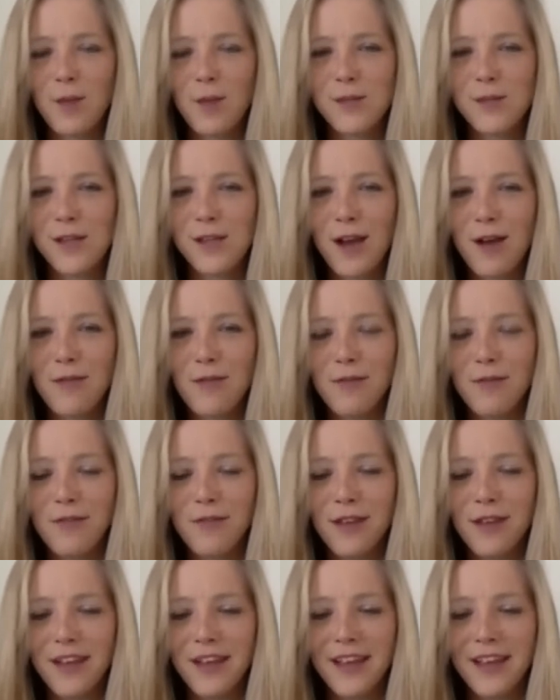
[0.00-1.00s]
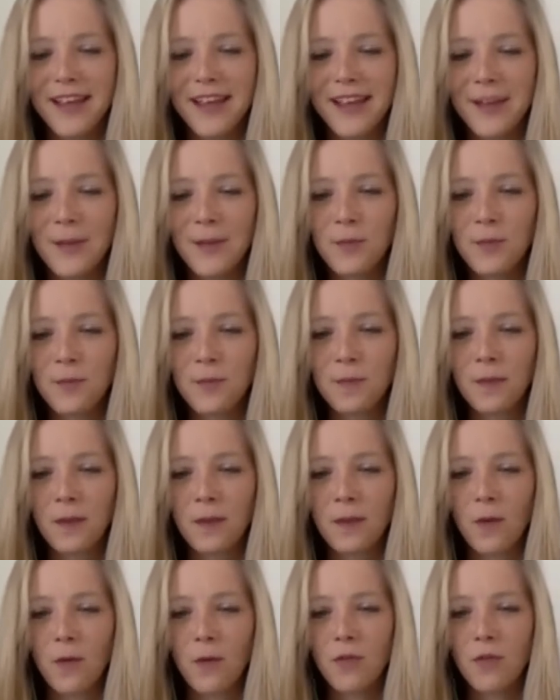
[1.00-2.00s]
of
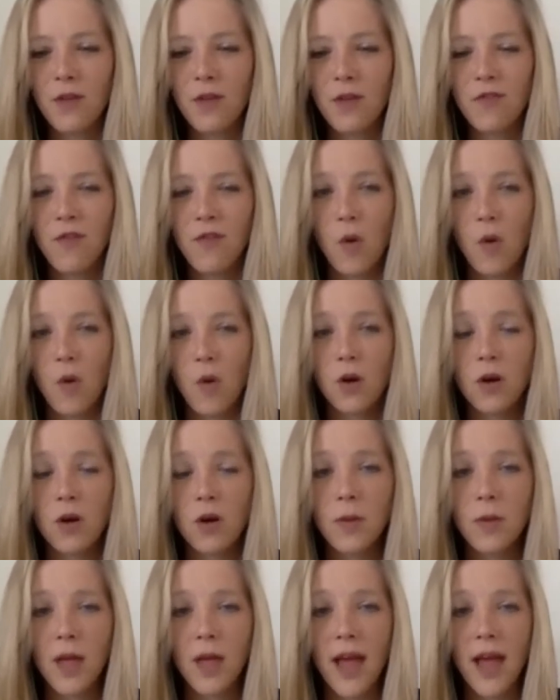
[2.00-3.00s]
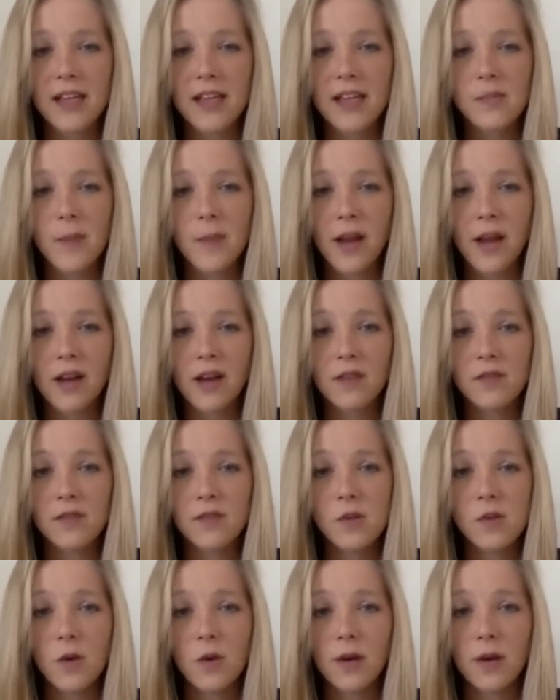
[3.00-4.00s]
the vulnerable aspect of
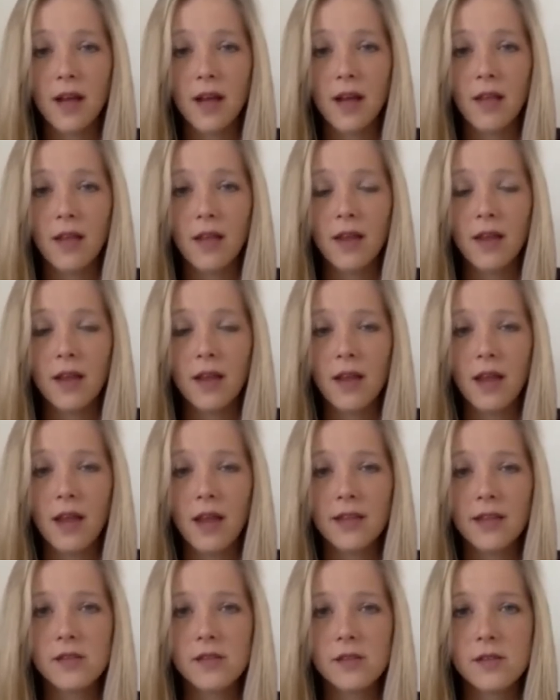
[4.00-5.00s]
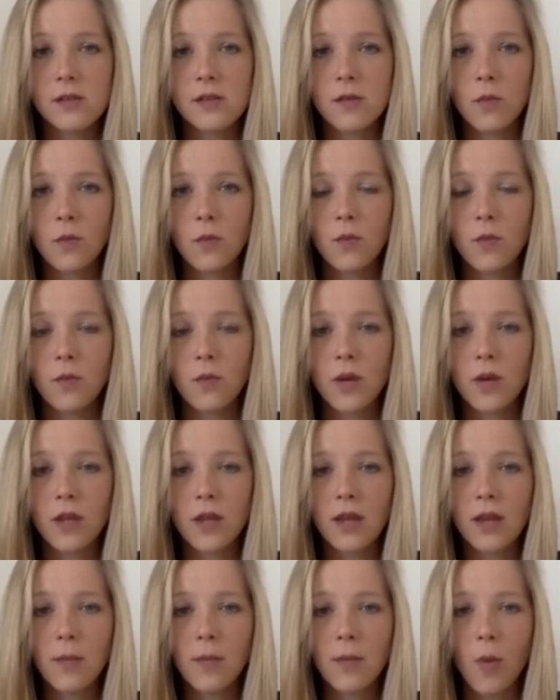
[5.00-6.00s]
storytelling, it's
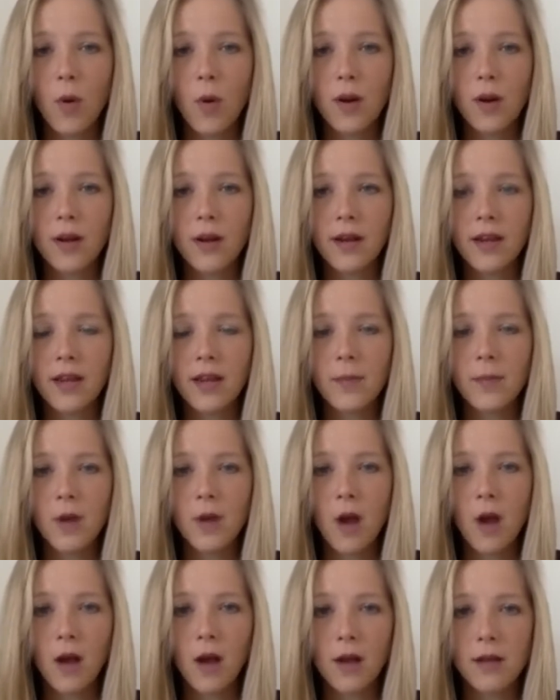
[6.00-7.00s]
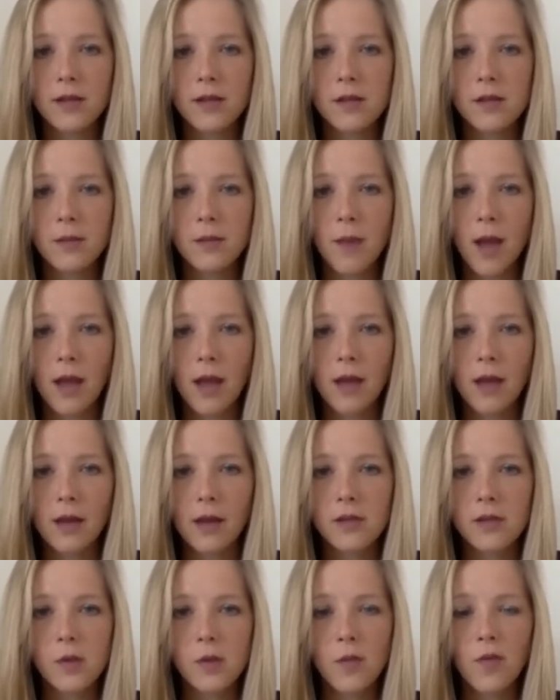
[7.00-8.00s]
really important to keep your audience in mind.
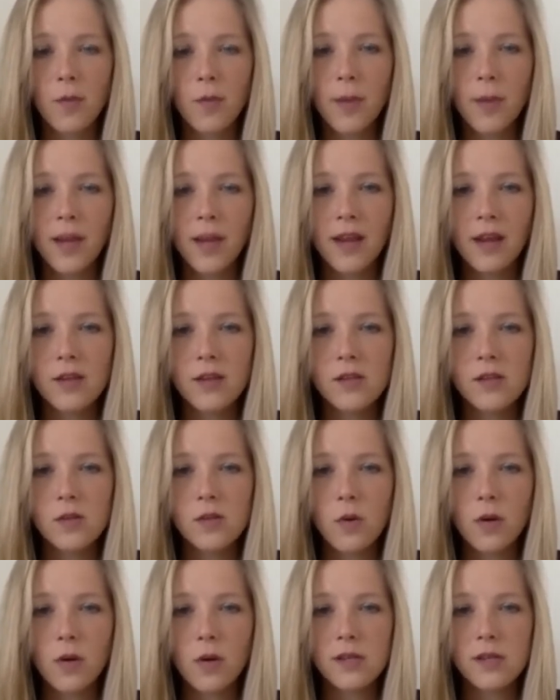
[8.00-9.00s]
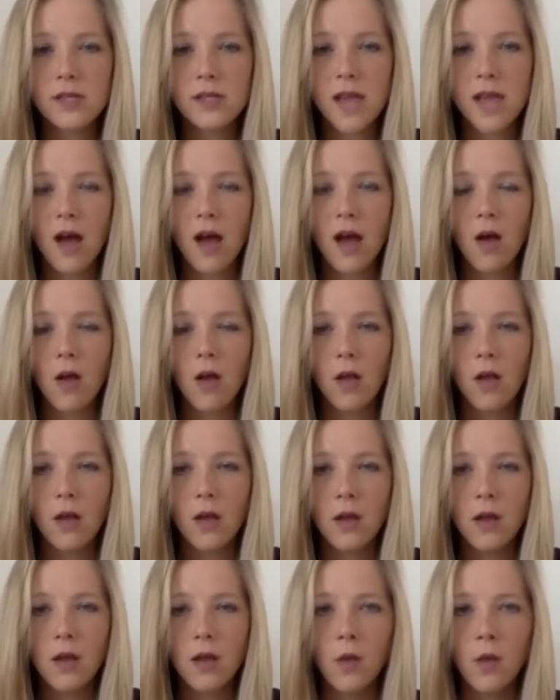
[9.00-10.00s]
So if we're picking a story to tell,
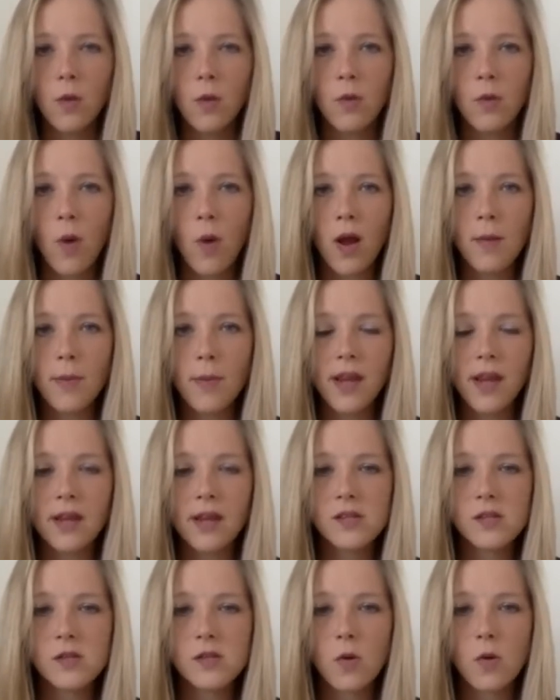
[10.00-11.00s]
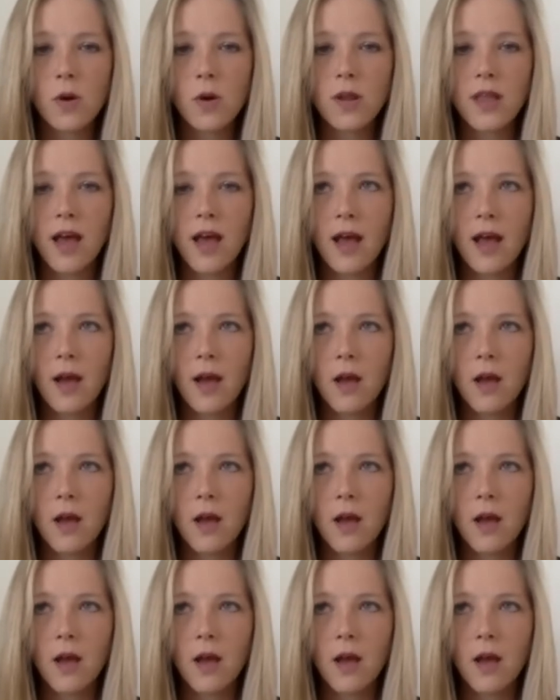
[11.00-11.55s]
we want to pick a story that